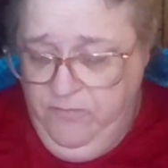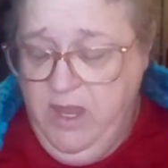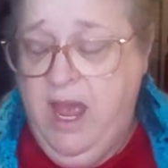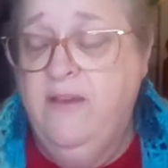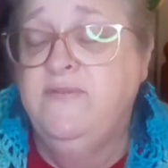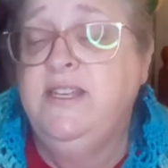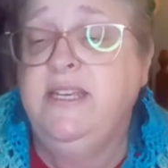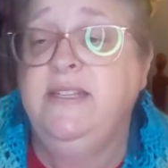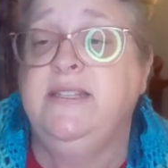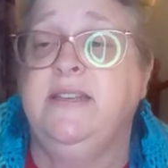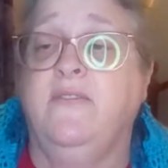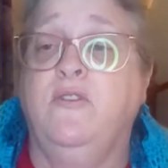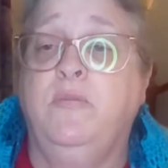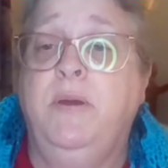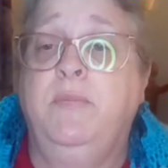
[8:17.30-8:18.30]
I've seen
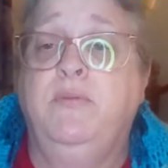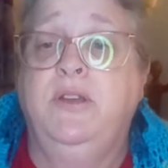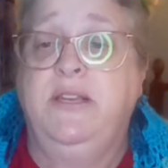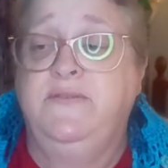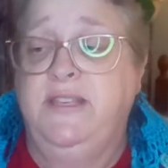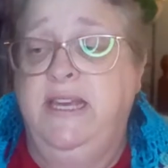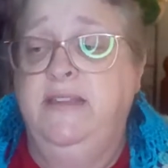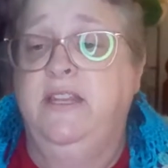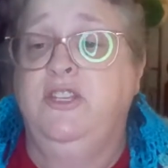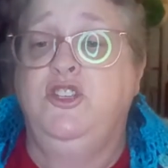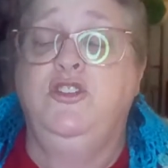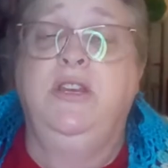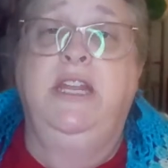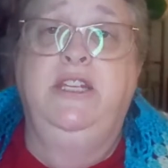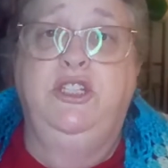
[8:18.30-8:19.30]
several people have said that
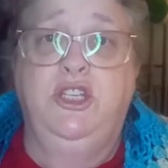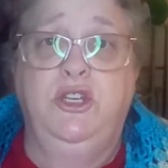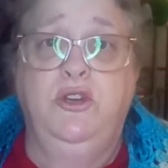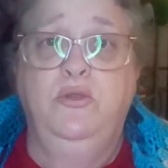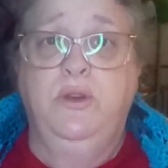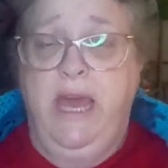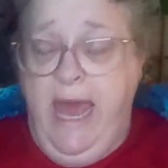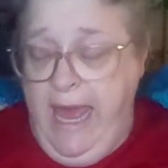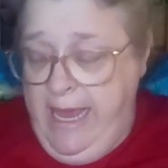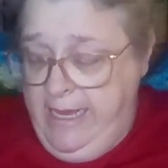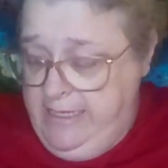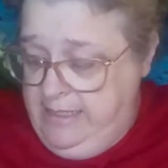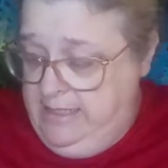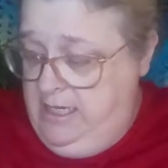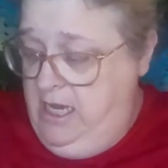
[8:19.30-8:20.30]
you need 2
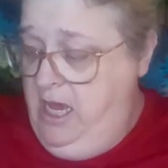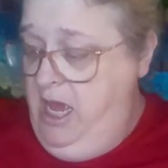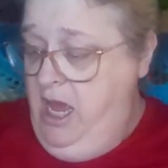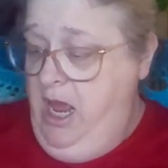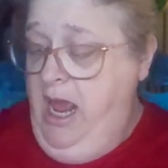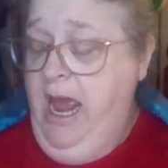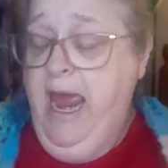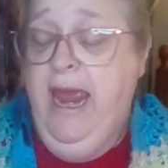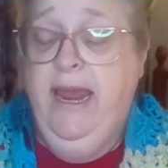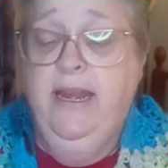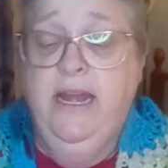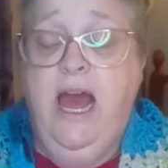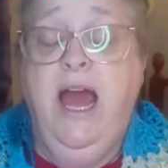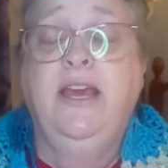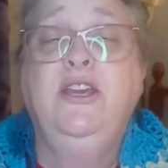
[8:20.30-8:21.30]
cakes.
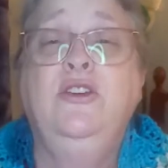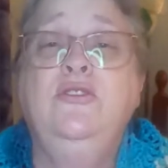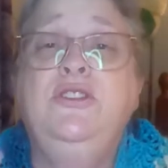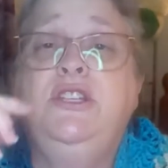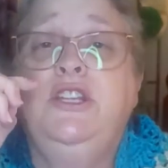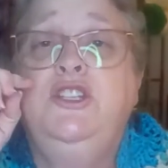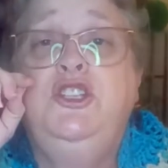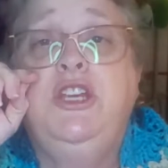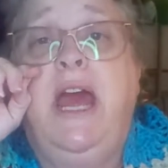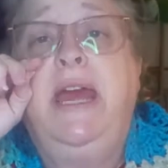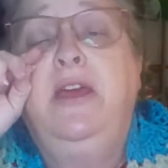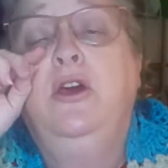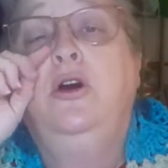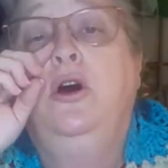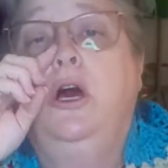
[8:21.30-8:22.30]
And I used a
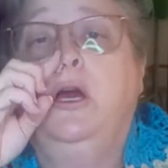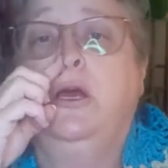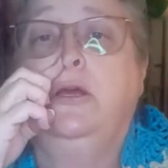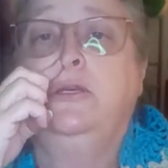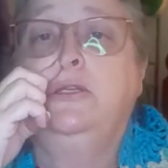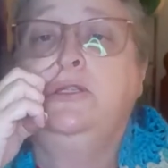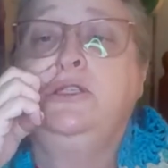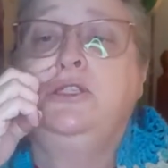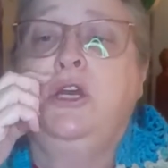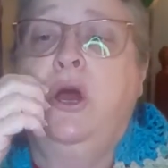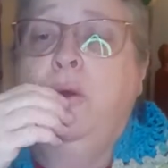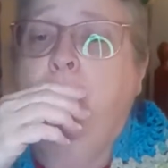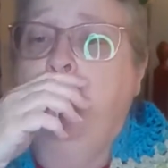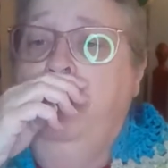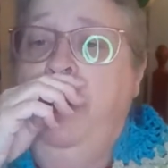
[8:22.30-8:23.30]
J hook,
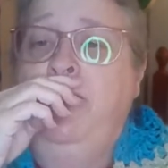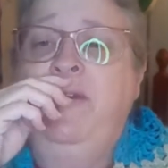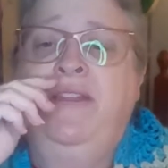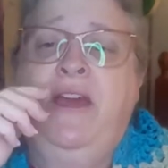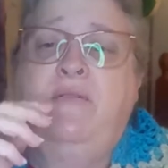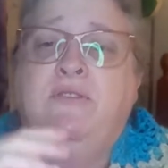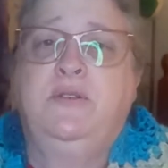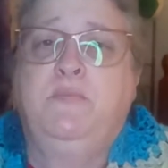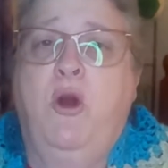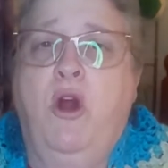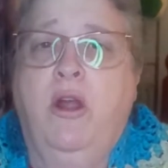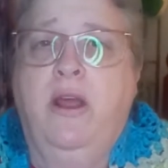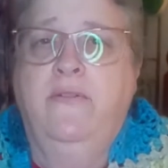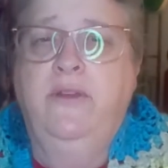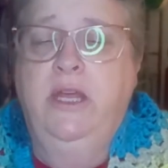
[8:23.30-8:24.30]
so maybe that was
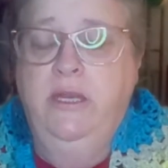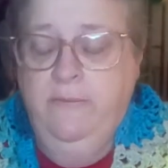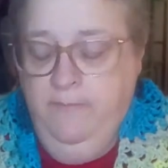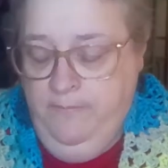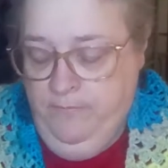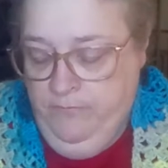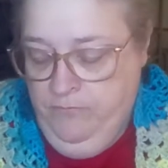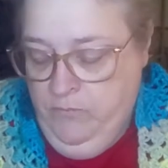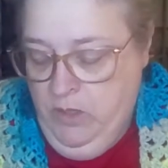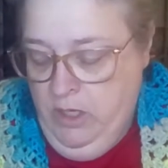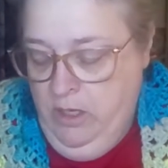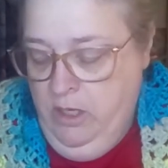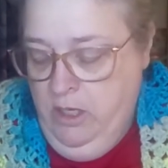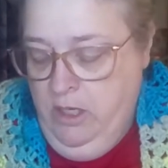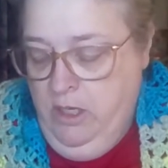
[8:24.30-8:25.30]
part of it,
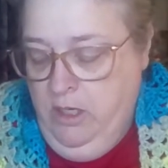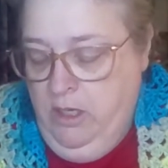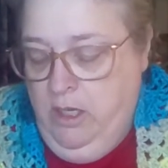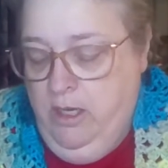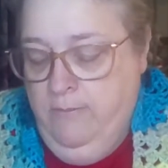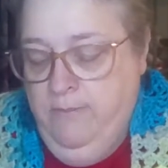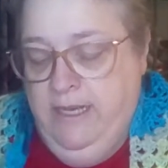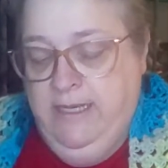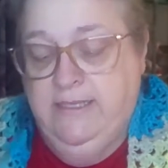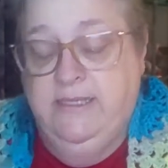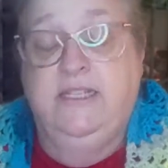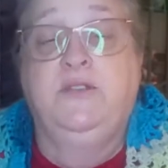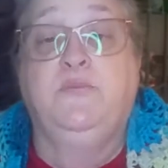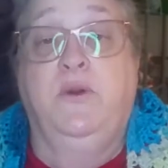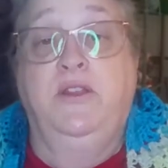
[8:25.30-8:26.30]
because
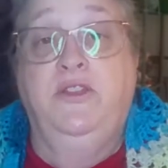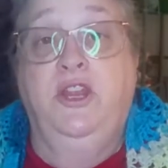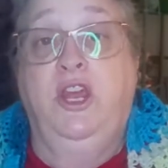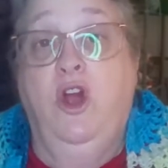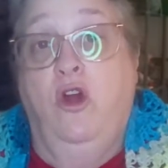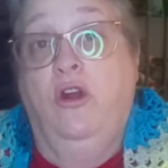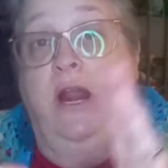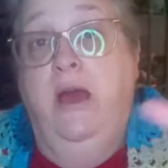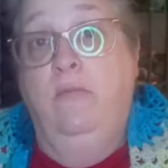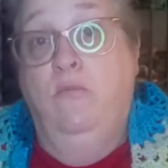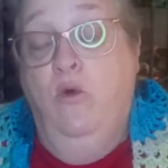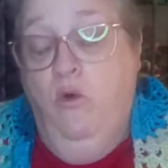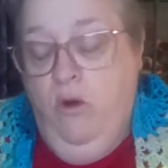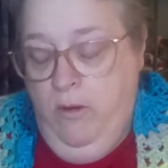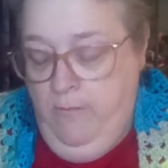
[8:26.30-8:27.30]
it spread the yarn out
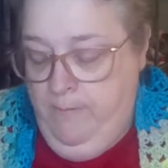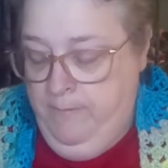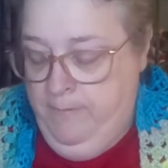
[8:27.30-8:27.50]
more.